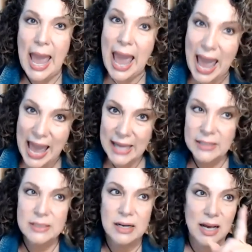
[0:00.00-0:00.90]

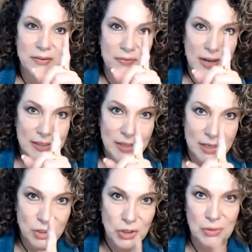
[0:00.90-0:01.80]
And I find
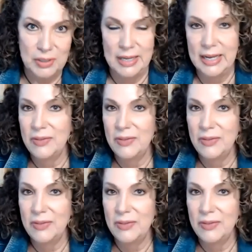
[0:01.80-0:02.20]
that journaling,